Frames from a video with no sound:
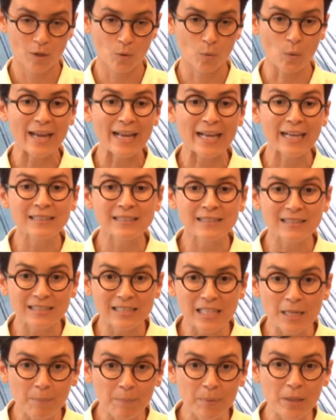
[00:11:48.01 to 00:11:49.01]
where I can
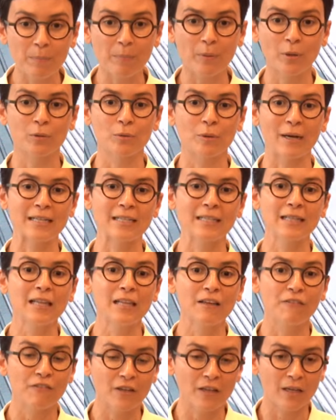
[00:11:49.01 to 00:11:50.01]
see people already
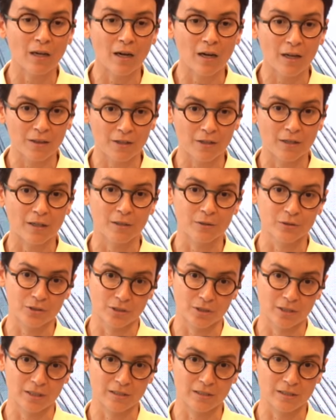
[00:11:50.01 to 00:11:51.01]
living other
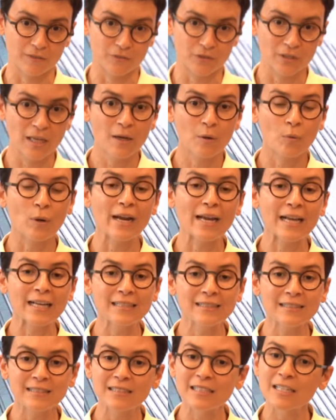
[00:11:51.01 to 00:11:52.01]
alternatives, where I
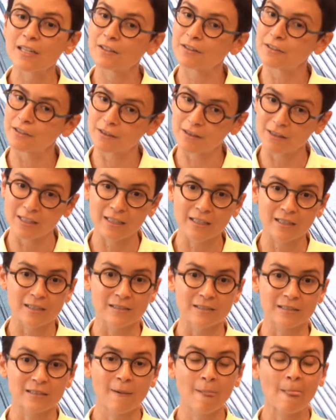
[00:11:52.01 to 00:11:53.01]
can see other
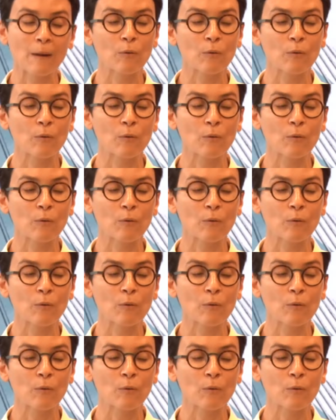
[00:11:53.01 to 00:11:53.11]
thinkers,